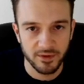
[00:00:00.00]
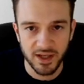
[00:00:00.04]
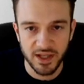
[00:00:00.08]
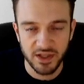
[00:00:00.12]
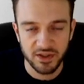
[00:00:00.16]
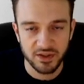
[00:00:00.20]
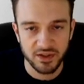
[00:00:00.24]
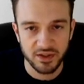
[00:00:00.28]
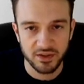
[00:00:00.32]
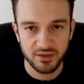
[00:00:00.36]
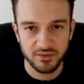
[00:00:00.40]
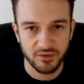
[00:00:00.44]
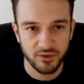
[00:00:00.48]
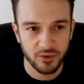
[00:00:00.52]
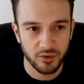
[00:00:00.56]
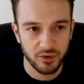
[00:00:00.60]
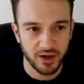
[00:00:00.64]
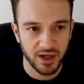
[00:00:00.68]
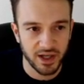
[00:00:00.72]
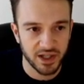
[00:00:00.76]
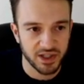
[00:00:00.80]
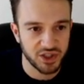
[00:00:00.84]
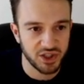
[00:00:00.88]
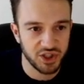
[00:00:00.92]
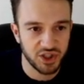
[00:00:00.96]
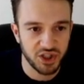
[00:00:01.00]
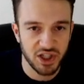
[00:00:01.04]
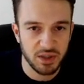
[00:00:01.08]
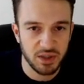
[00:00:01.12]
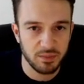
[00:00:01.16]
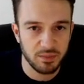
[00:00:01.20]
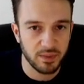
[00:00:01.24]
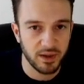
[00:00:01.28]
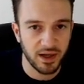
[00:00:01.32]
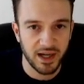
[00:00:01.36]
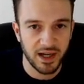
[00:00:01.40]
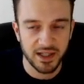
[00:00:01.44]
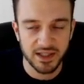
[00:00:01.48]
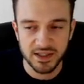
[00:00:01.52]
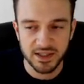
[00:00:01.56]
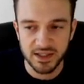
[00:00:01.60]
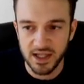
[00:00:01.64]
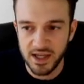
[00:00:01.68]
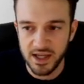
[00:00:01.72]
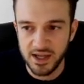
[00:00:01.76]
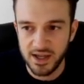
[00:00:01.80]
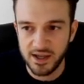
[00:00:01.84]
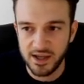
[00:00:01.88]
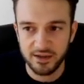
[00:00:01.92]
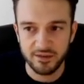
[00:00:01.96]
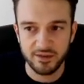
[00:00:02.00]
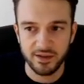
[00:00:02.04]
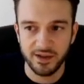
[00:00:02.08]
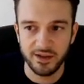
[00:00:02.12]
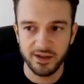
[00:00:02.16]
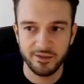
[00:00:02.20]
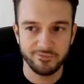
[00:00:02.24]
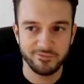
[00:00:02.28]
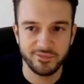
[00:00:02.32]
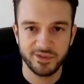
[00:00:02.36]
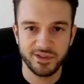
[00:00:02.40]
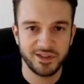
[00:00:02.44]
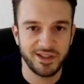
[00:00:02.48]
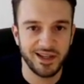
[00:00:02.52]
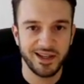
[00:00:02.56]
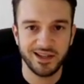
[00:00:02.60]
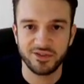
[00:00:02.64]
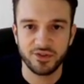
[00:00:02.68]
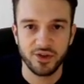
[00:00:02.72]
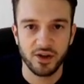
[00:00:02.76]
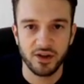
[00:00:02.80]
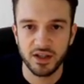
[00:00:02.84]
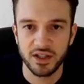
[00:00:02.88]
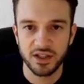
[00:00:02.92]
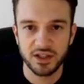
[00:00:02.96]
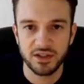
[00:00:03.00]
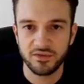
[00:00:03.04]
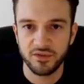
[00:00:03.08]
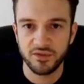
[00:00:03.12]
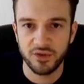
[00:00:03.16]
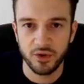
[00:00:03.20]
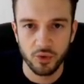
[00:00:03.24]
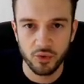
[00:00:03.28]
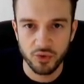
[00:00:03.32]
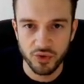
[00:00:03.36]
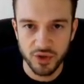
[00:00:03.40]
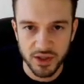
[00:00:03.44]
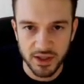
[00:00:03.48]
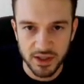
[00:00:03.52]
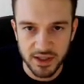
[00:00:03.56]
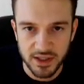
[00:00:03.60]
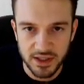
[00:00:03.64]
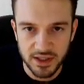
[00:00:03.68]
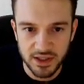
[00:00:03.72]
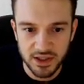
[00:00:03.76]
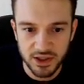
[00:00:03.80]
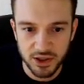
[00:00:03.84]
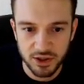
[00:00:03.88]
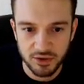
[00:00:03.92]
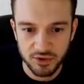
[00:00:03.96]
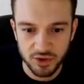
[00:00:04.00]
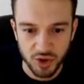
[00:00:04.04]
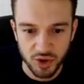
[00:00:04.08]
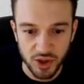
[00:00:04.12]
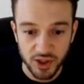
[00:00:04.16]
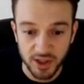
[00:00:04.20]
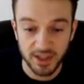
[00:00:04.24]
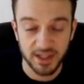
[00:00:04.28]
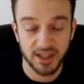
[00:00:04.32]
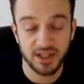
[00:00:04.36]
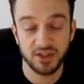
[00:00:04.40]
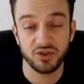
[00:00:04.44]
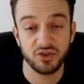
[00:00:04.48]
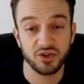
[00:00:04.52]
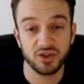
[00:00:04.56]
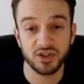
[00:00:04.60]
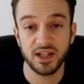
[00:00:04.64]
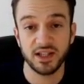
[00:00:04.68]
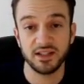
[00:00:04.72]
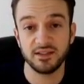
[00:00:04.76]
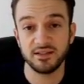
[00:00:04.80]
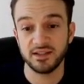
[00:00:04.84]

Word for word: literally for as cheap as $6 for 100 leads. So you can literally just say to